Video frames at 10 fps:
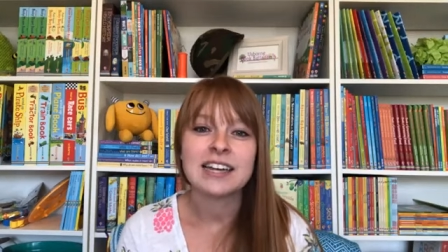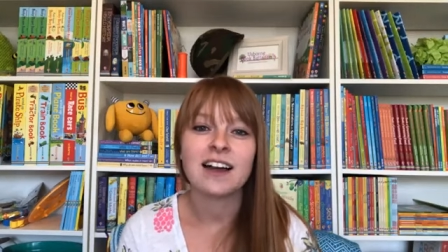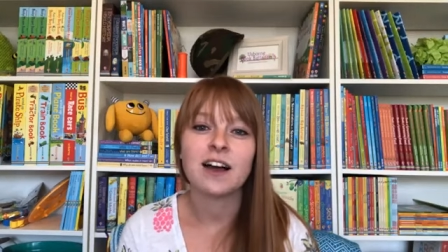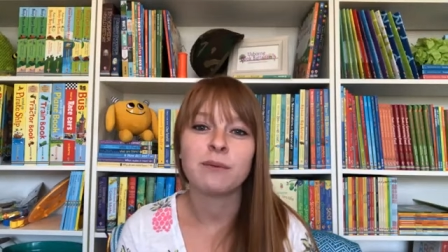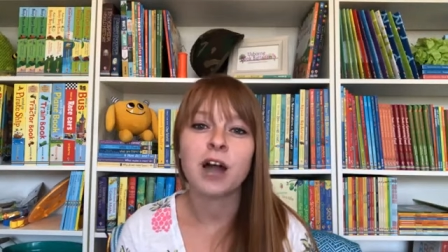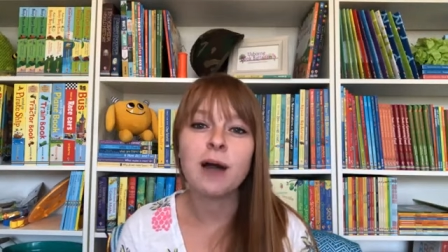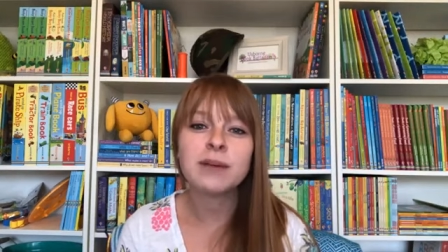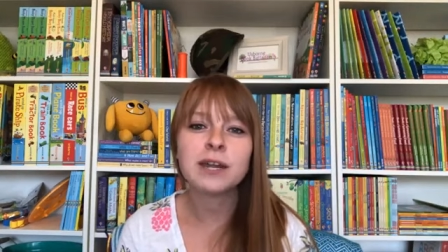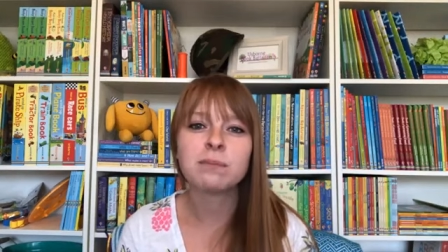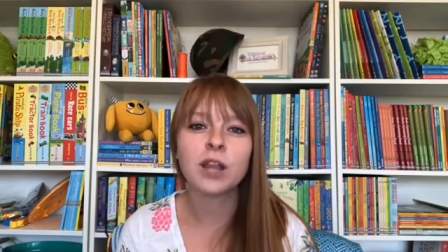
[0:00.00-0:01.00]
um,
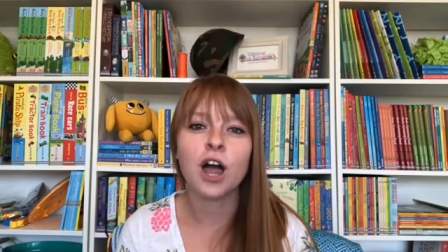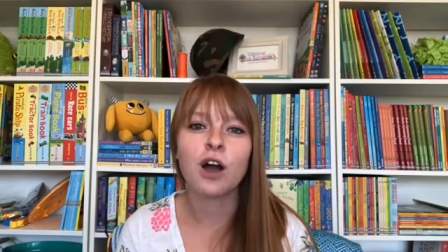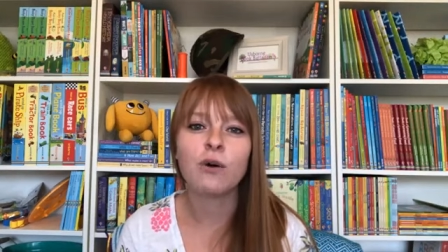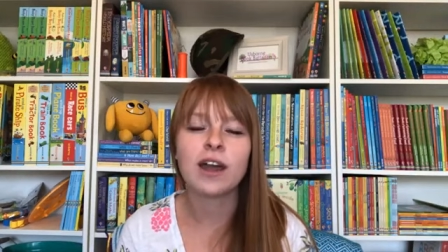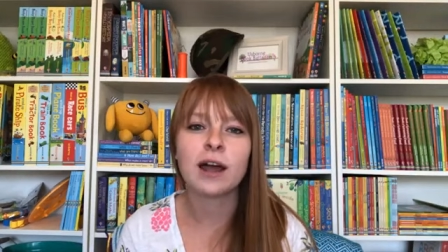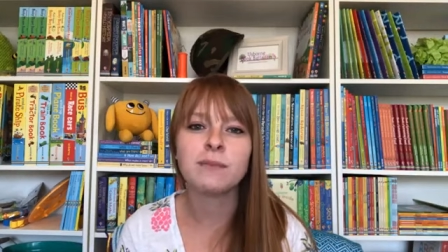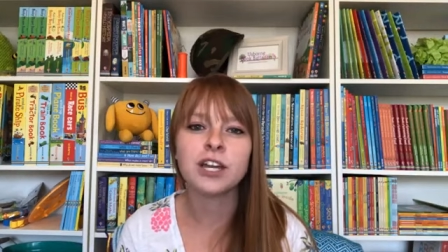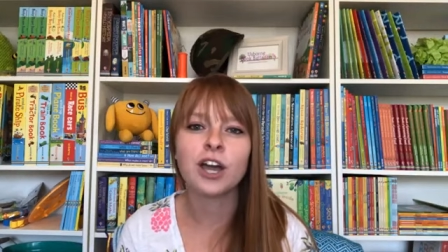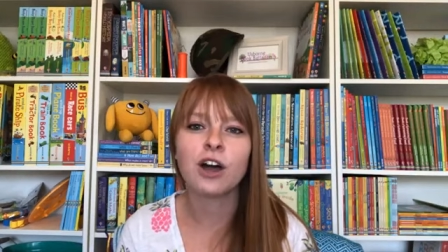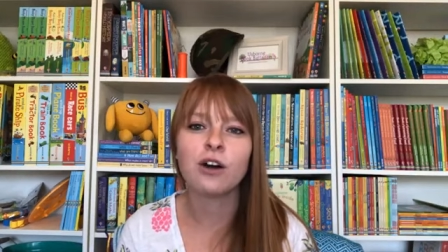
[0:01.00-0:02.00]
comment it below and I'm going
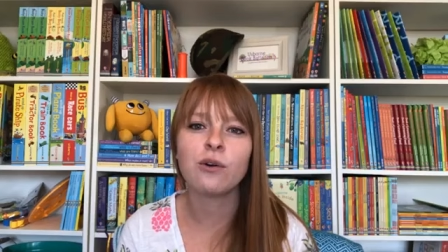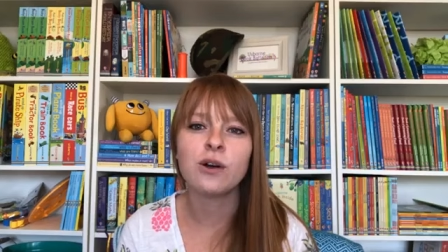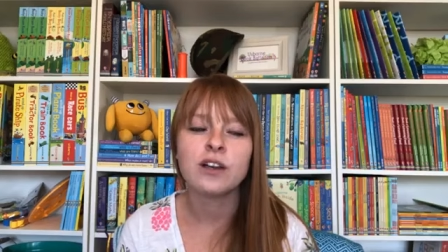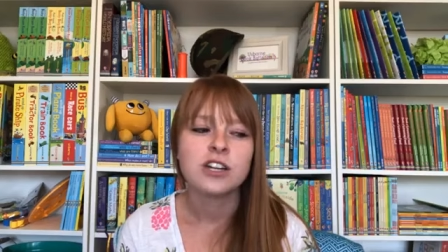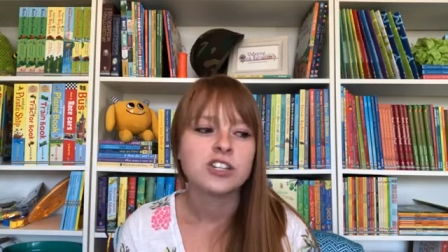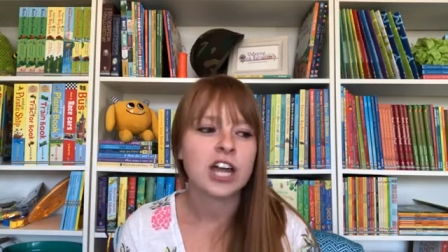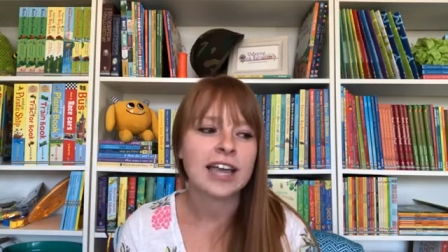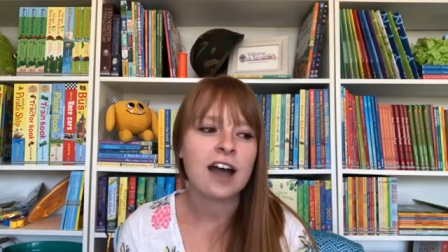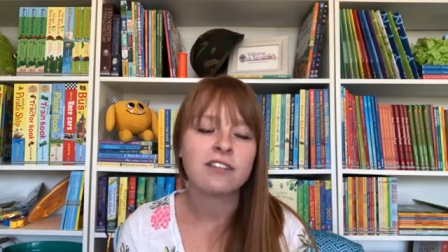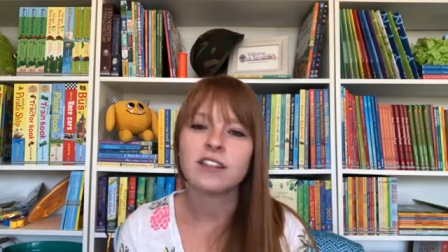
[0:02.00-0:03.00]
to go check
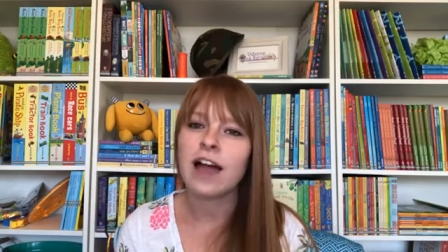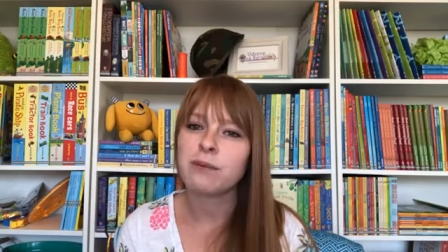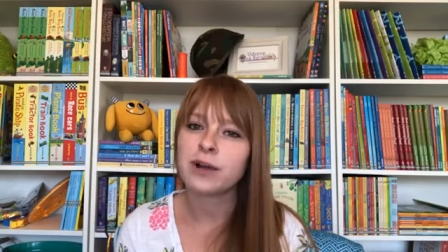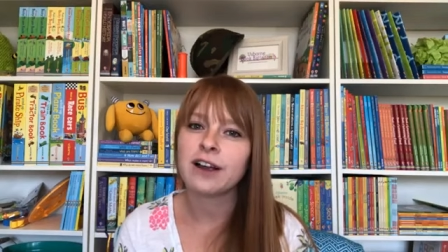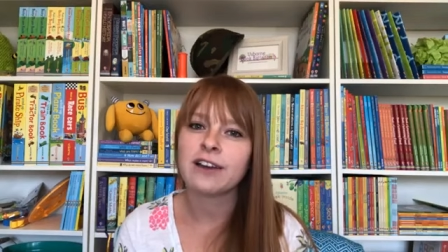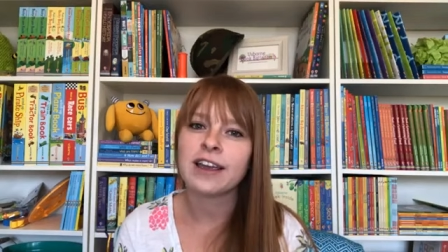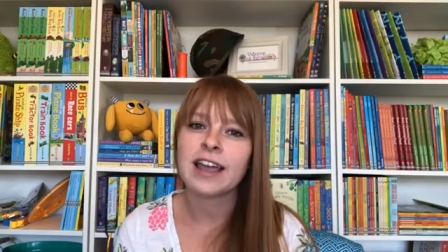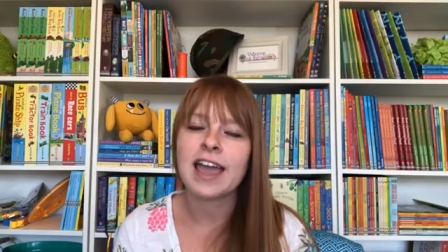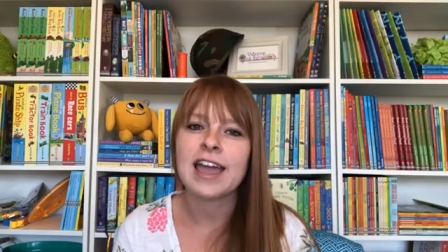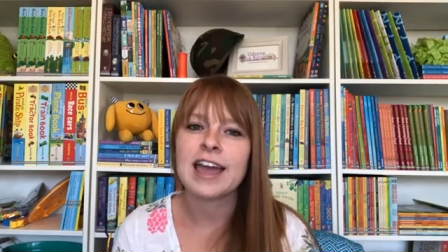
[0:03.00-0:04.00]
out the library
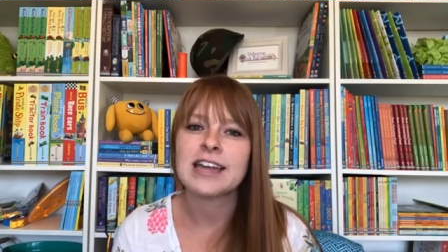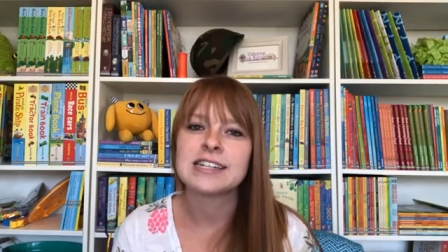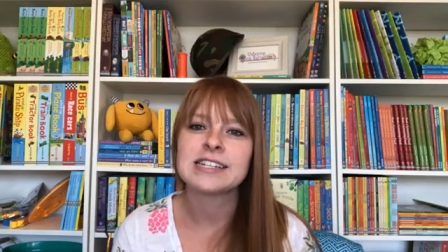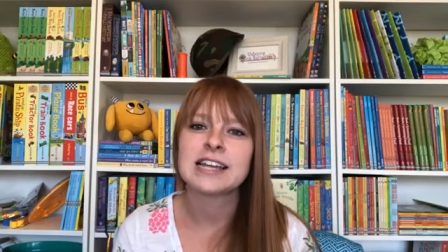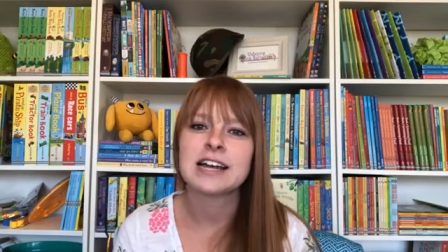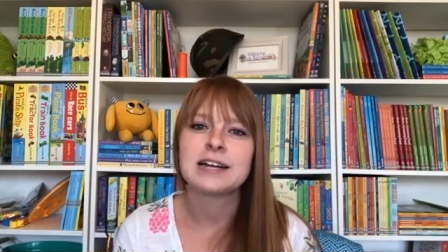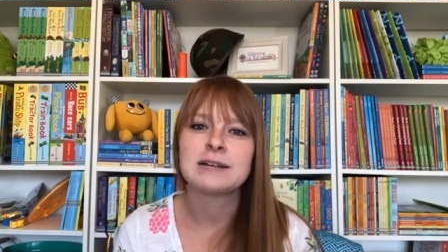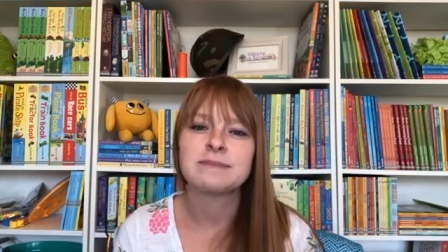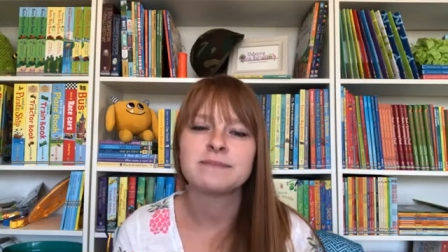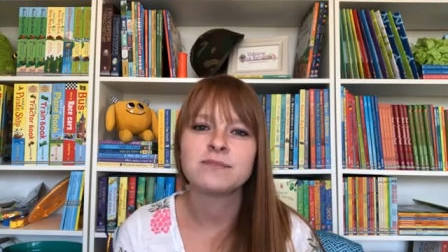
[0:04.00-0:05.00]
and
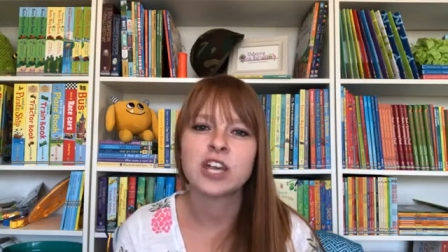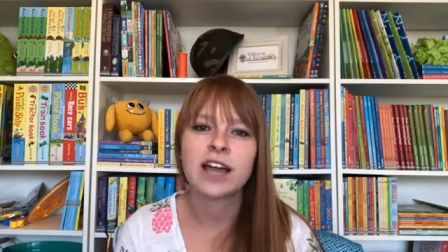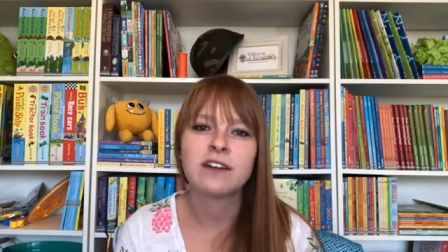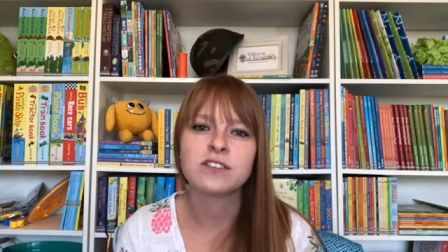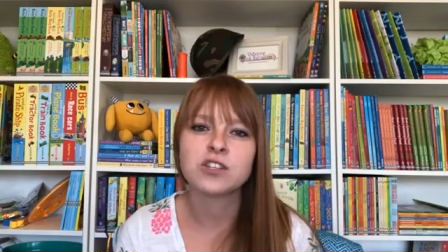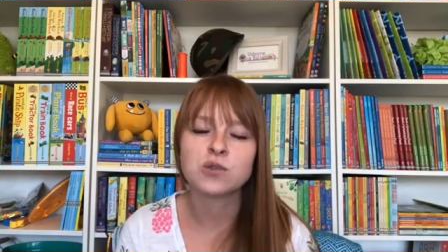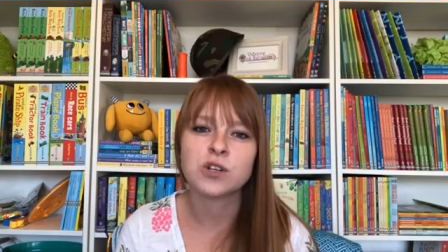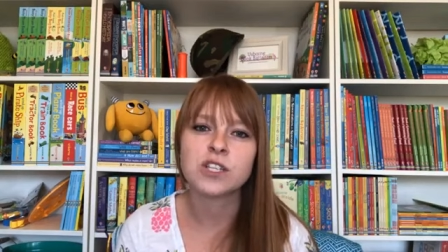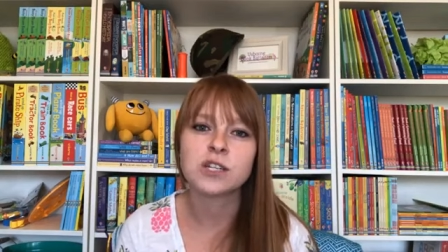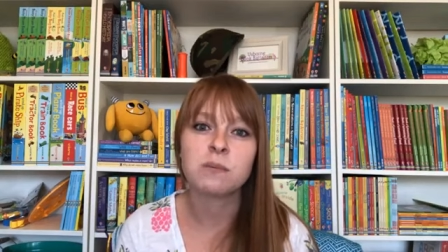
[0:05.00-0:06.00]
um, check out the
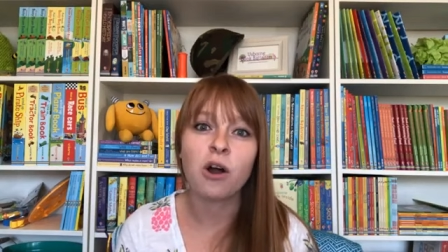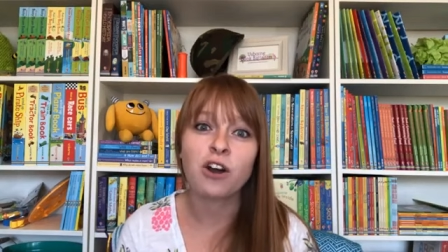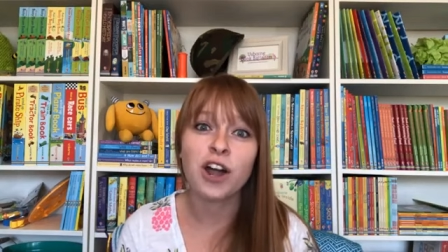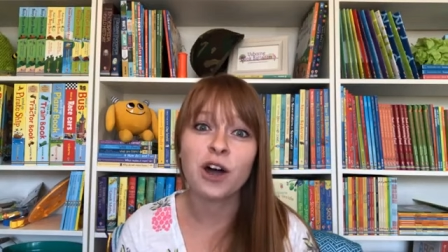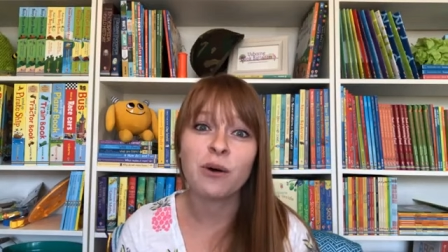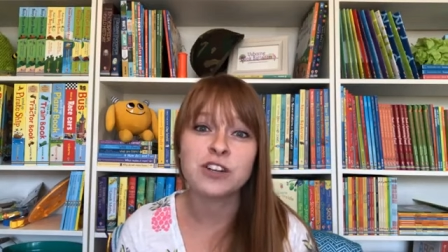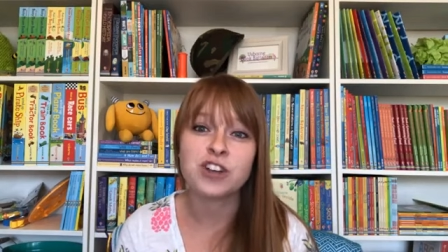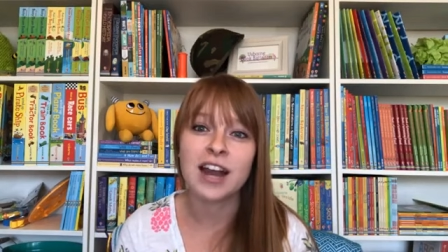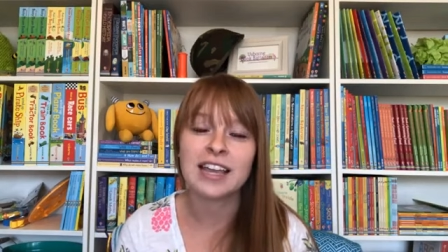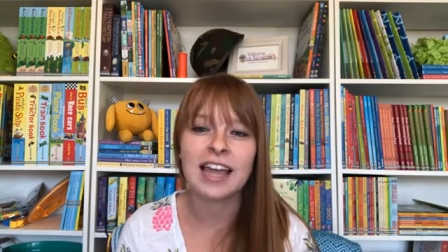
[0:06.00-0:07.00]
stores tomorrow and
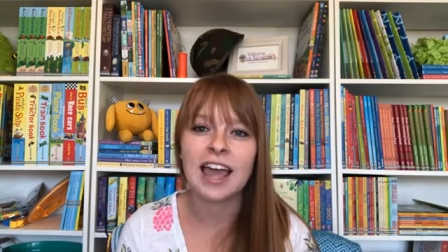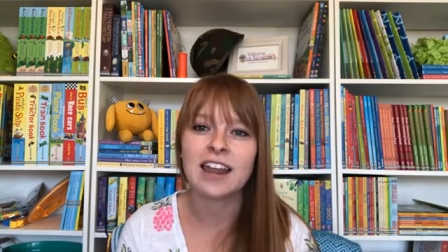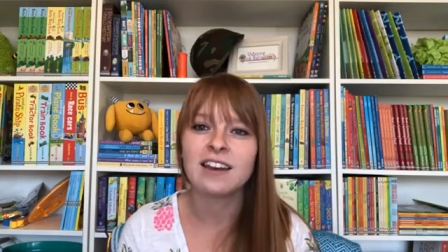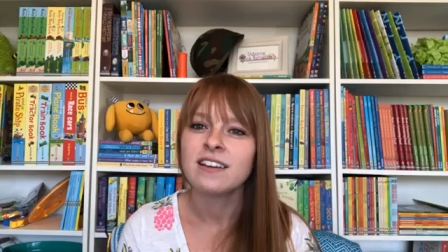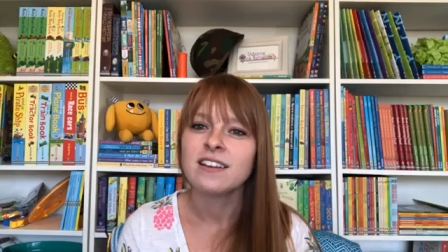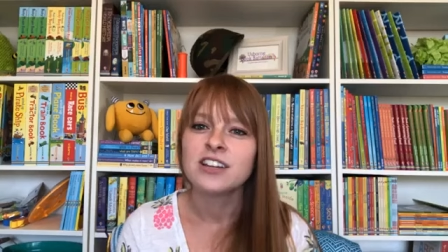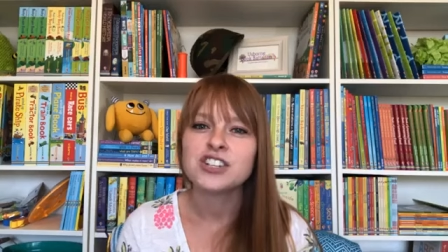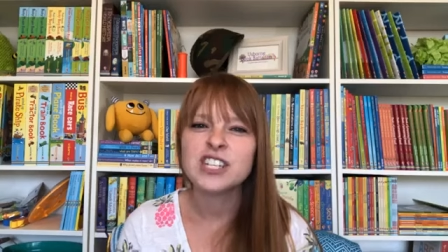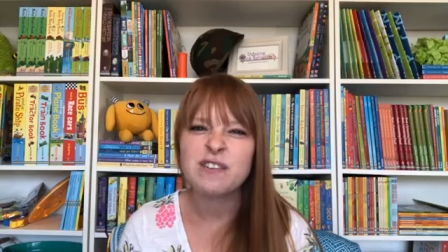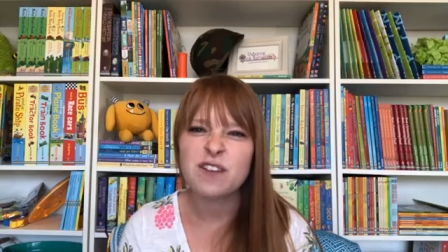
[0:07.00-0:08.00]
try to get
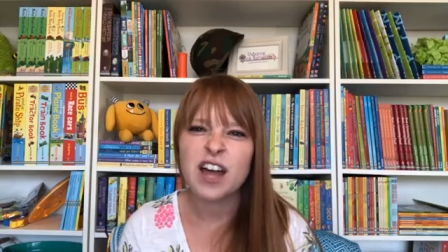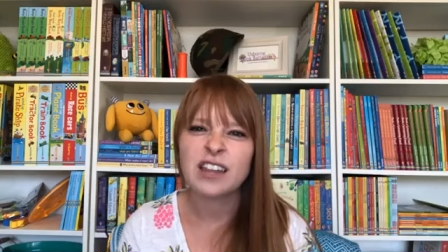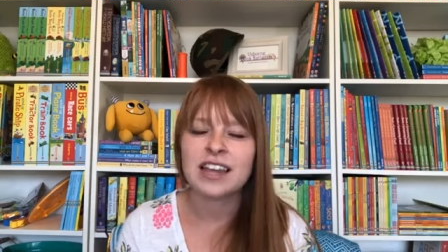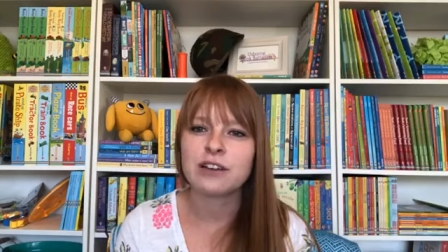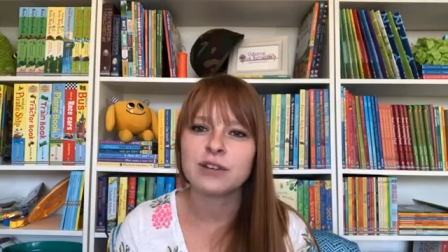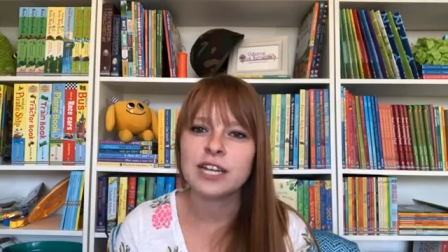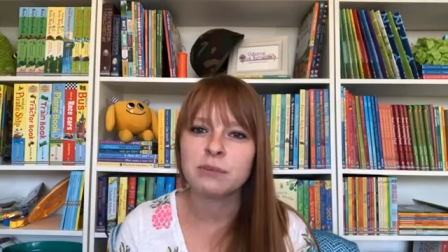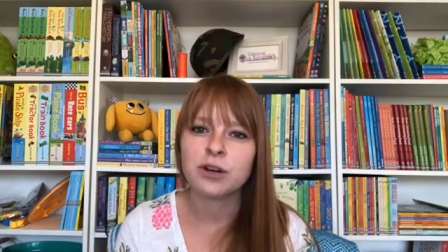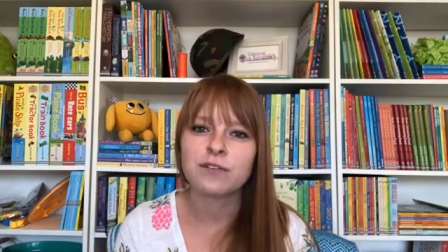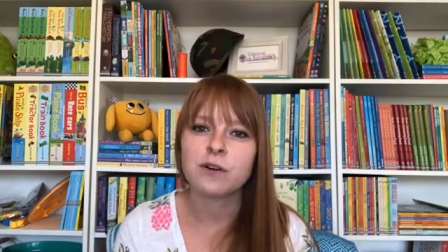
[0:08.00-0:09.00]
just a fun like reading
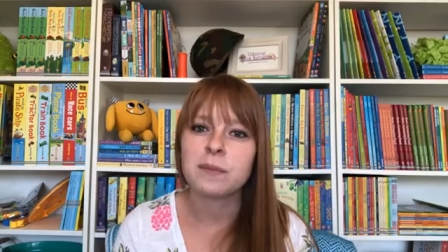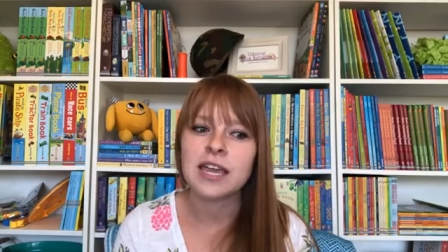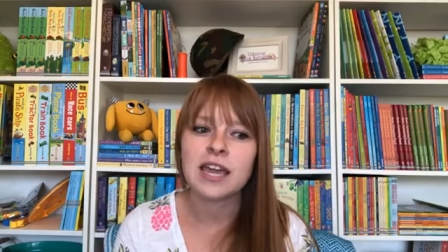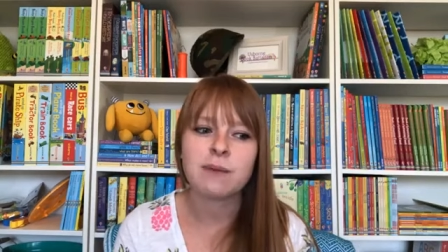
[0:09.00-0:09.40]
book for me.